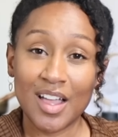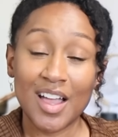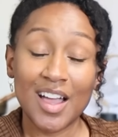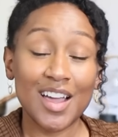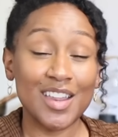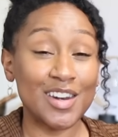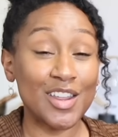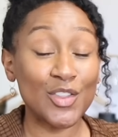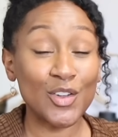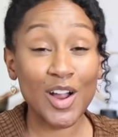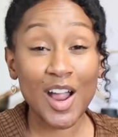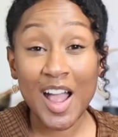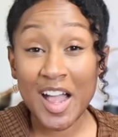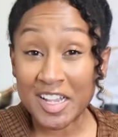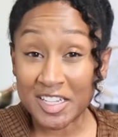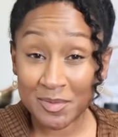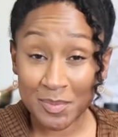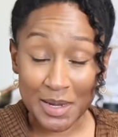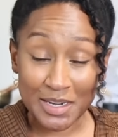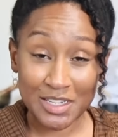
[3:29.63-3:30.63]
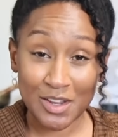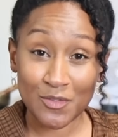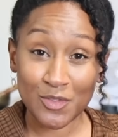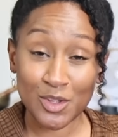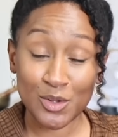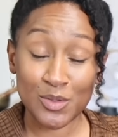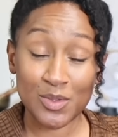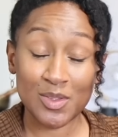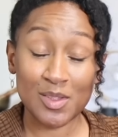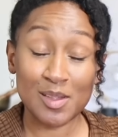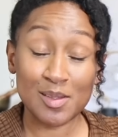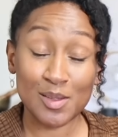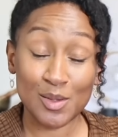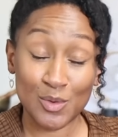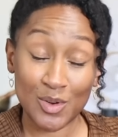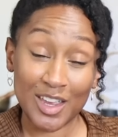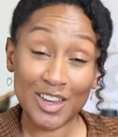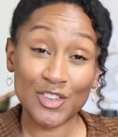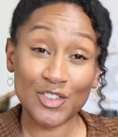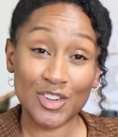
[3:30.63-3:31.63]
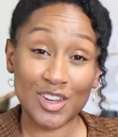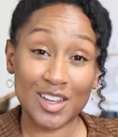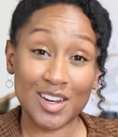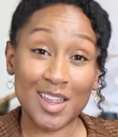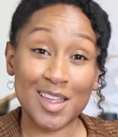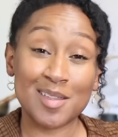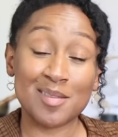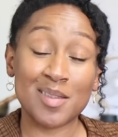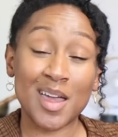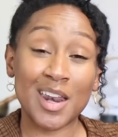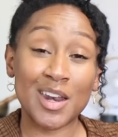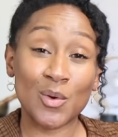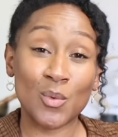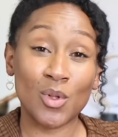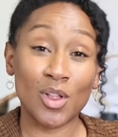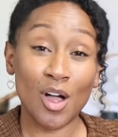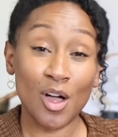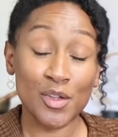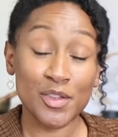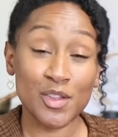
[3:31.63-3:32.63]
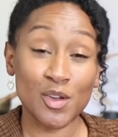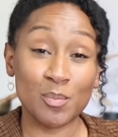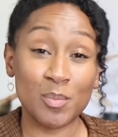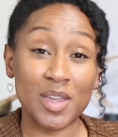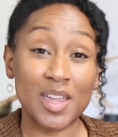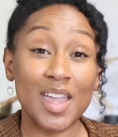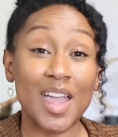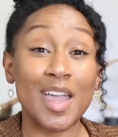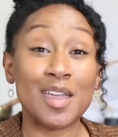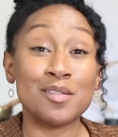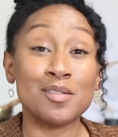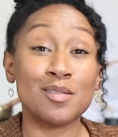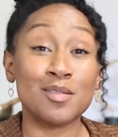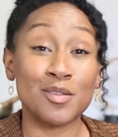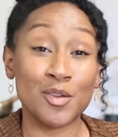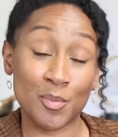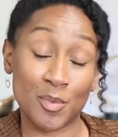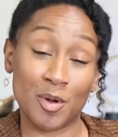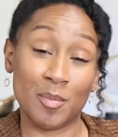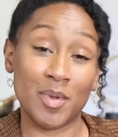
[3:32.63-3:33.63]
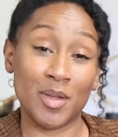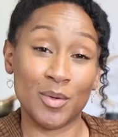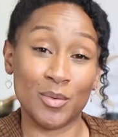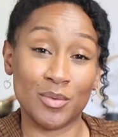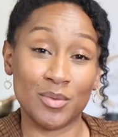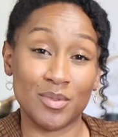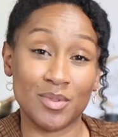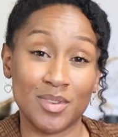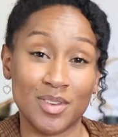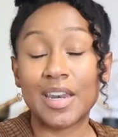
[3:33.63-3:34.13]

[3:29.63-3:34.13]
Another aspect of this lunation is that it will also be a supermoon.